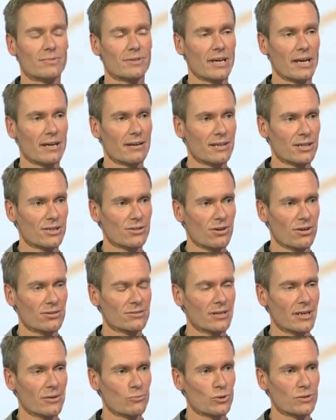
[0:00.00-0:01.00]
Getting in
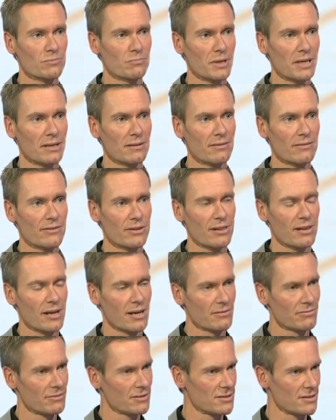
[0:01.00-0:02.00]
contact would mean the
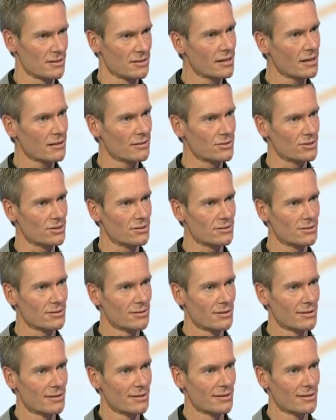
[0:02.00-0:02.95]
life is intelligent.